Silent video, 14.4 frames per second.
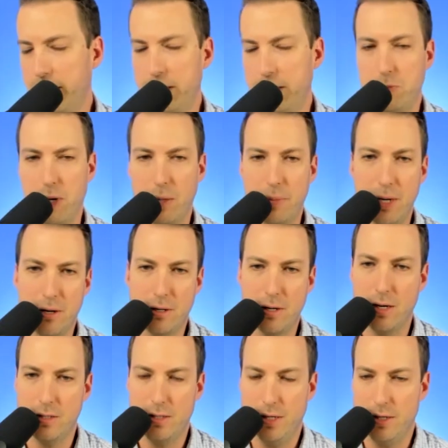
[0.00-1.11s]
He's piping out
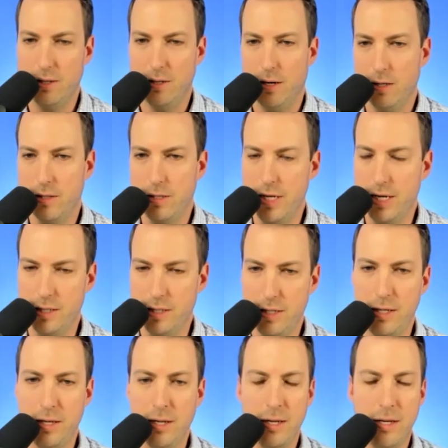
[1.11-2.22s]
content on the daily,
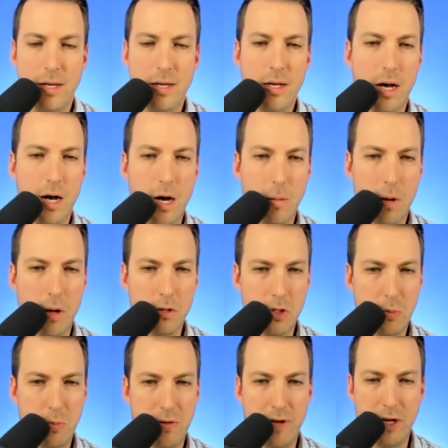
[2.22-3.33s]
all
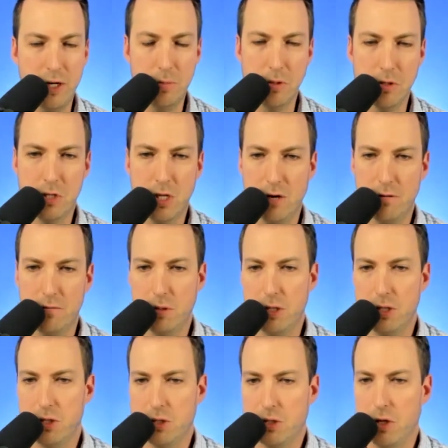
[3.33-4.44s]
super valuable stuff.
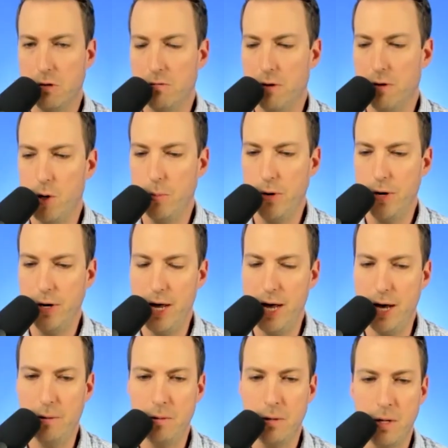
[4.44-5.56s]
Please go follow him right
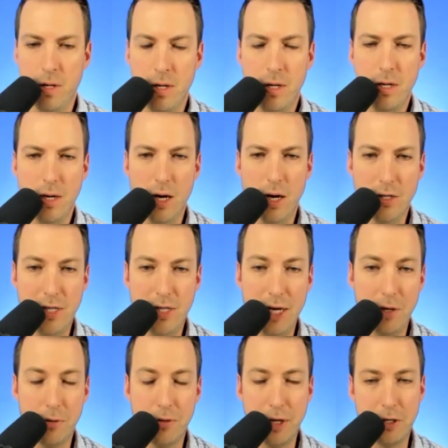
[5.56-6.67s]
now.
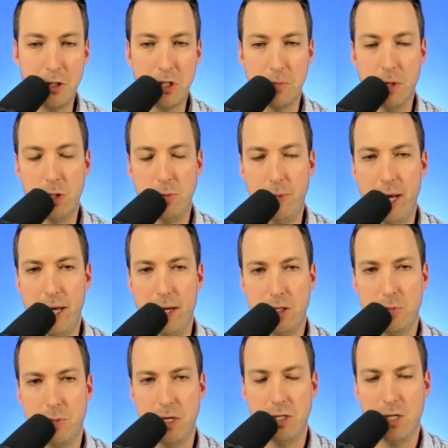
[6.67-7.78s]
Daniel, thank you so much, man. It's
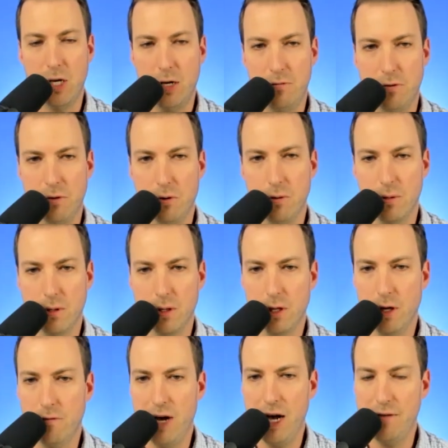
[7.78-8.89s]
been insightful.
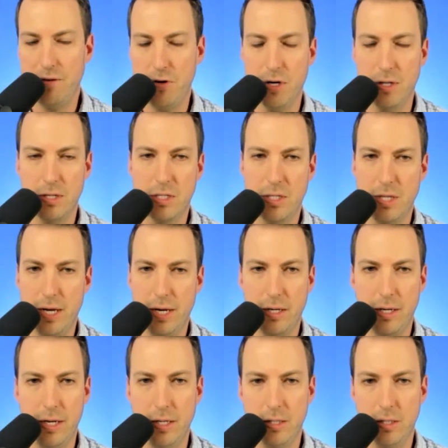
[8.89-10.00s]
Love having you on this thing,
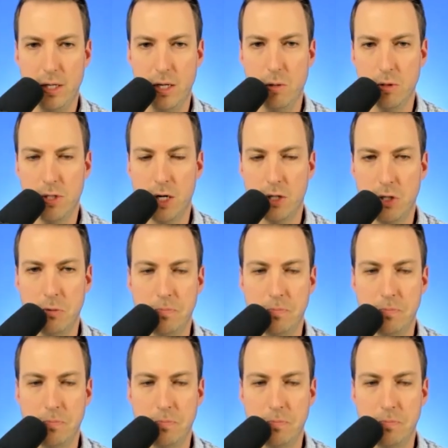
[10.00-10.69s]
and we'll talk soon.